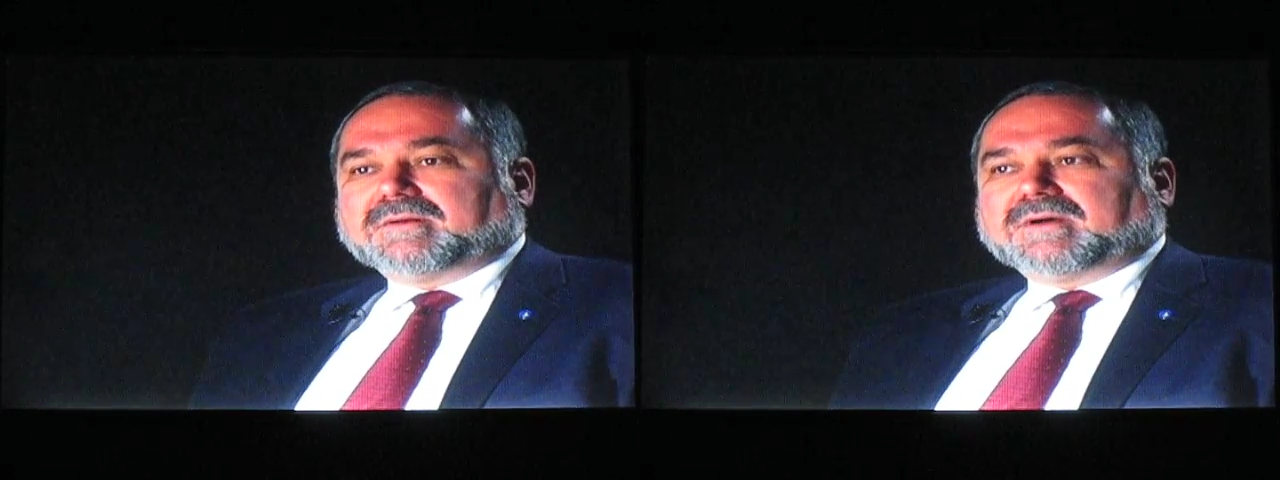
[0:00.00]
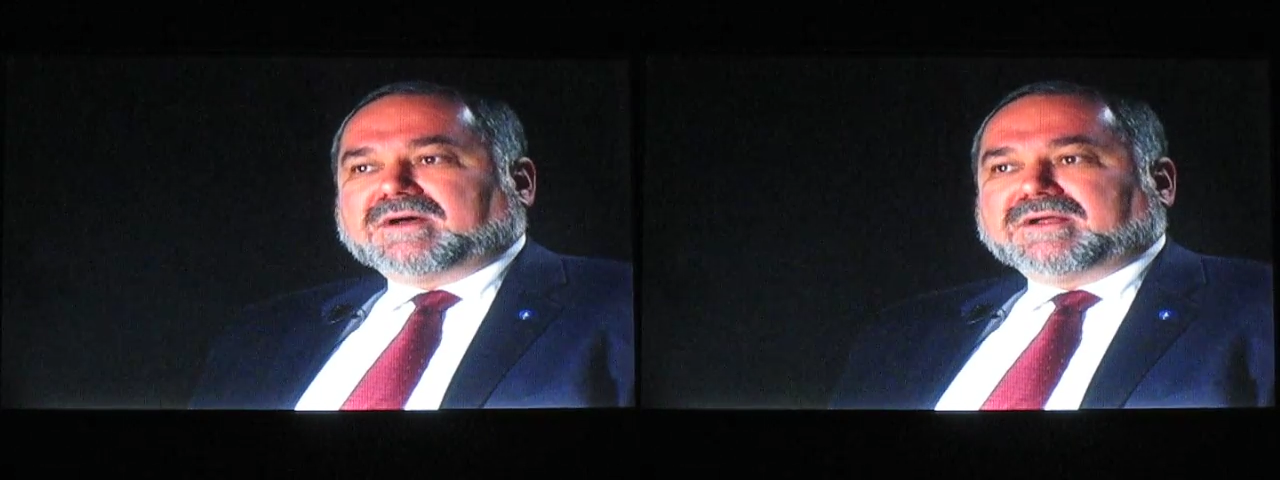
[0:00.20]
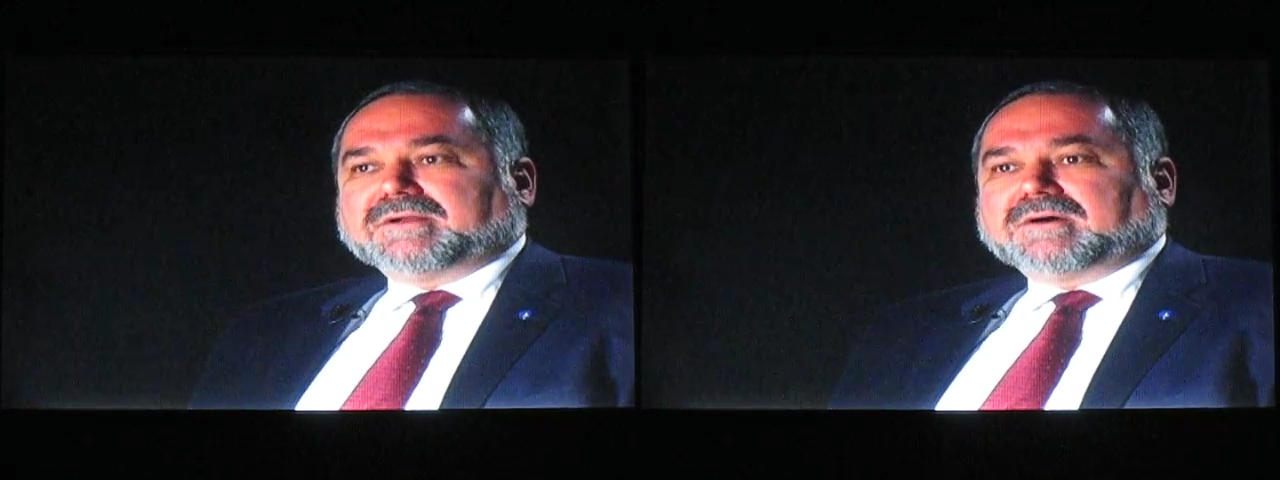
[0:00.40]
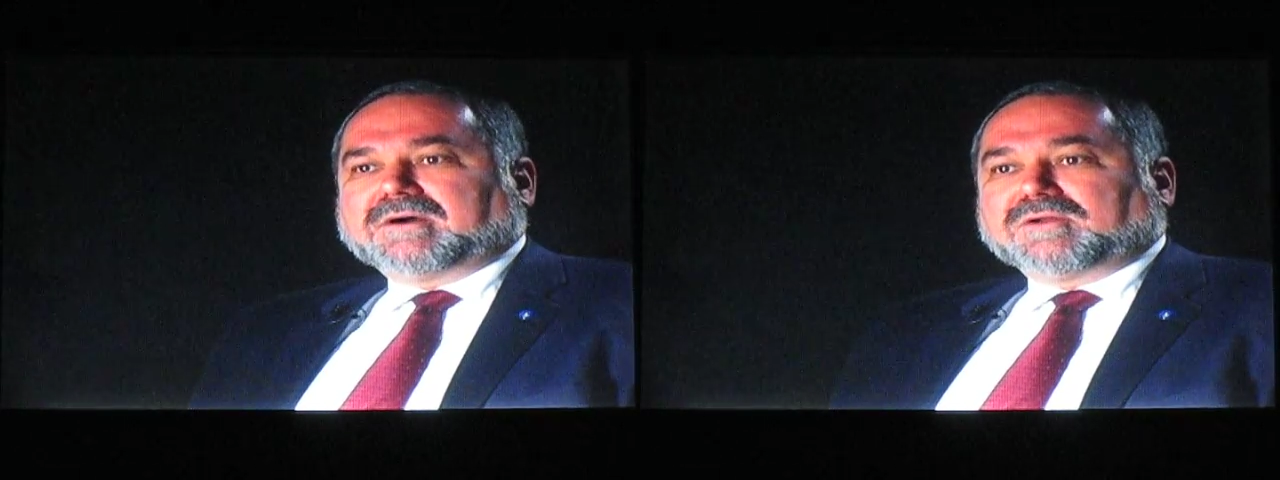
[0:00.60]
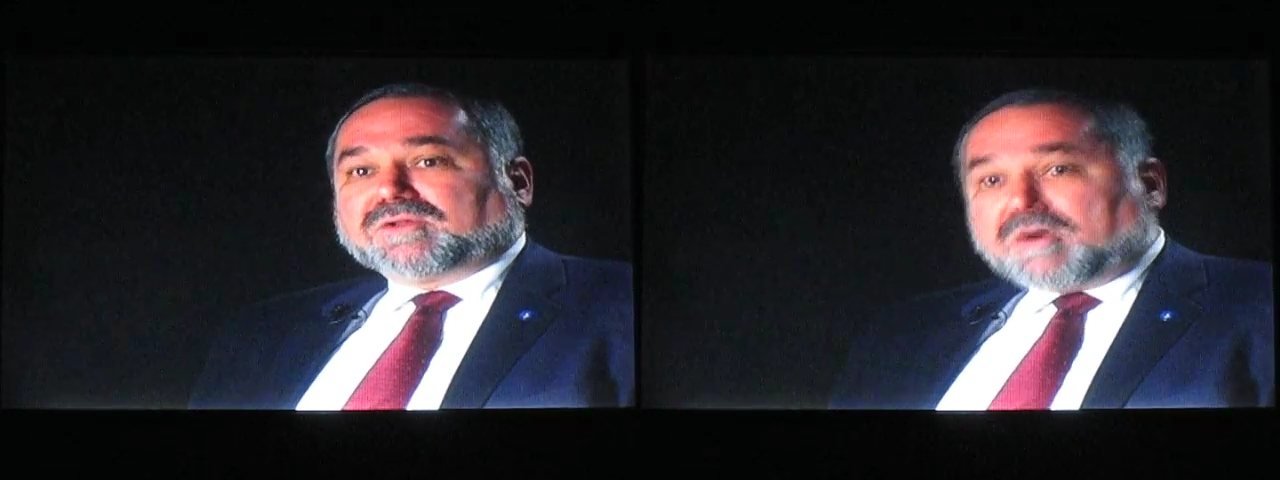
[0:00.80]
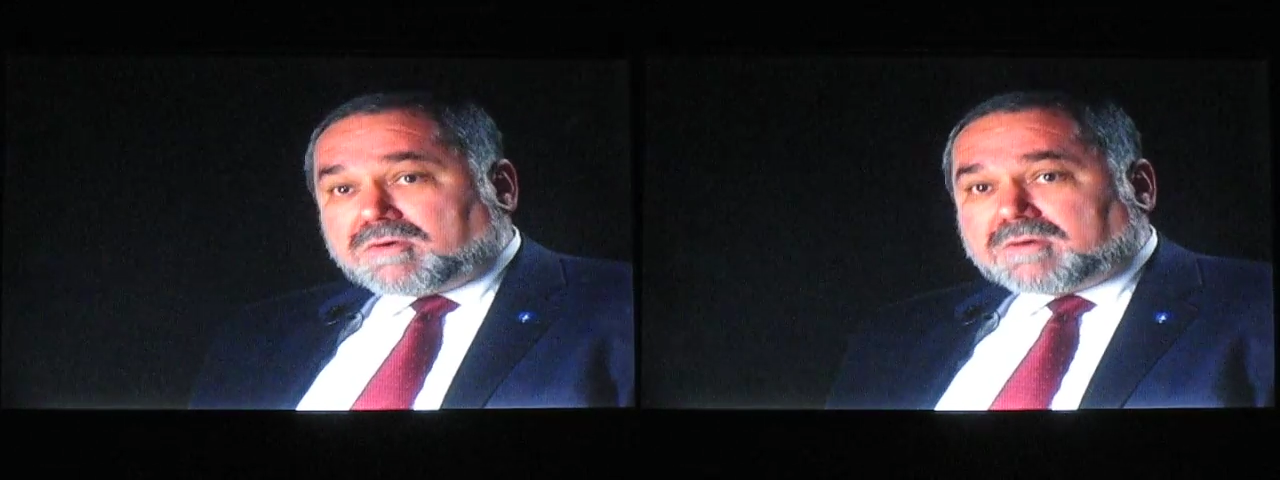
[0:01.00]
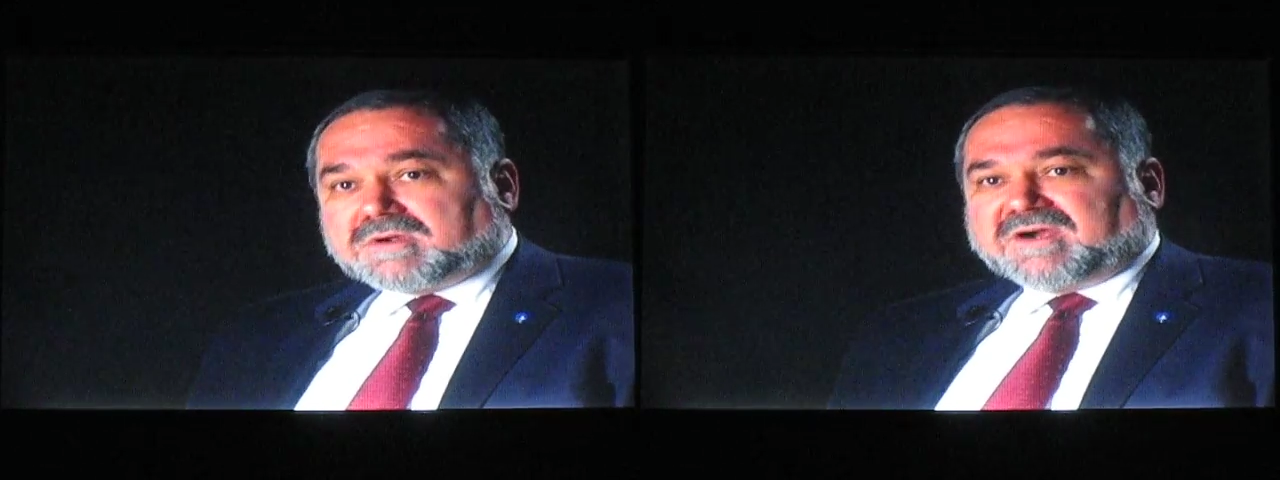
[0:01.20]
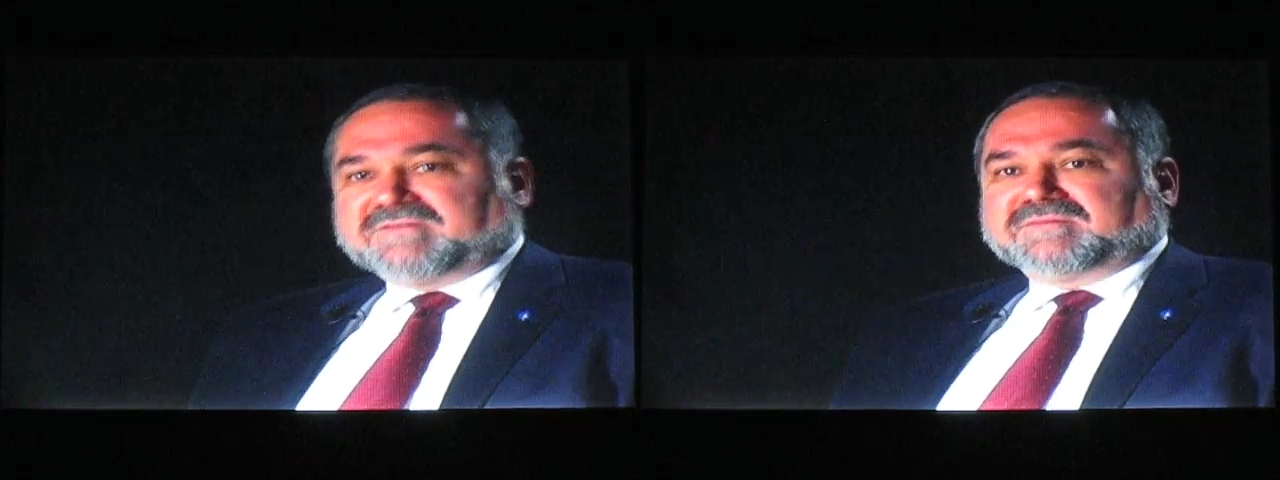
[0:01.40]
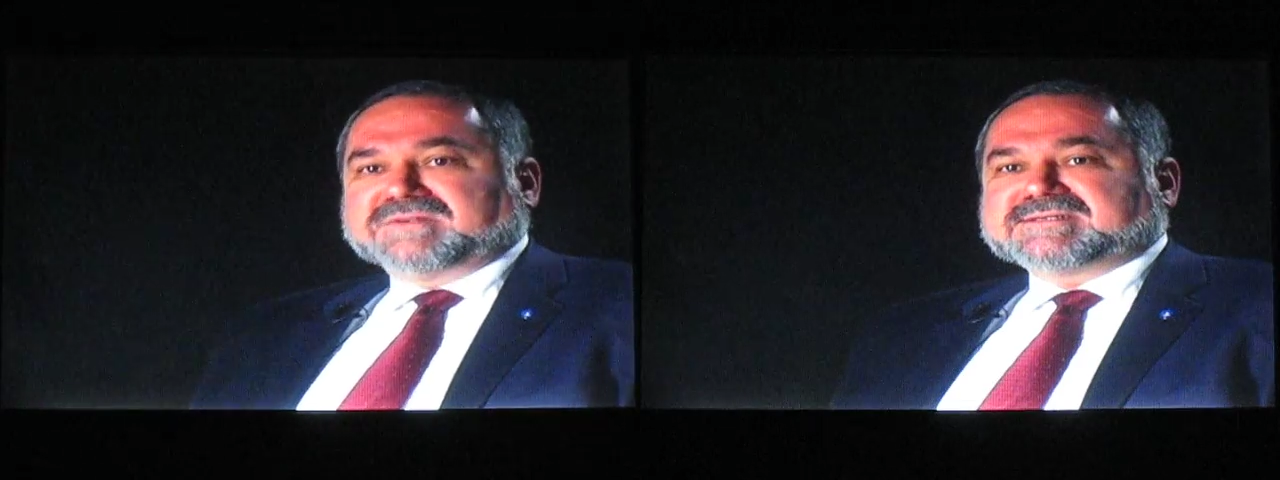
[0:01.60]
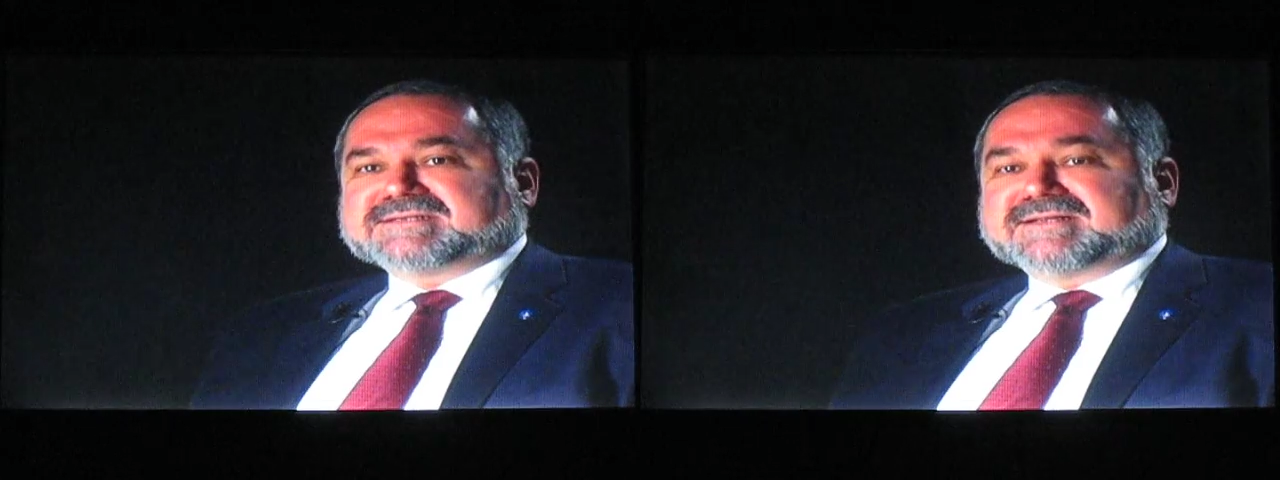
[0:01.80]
on our local governments,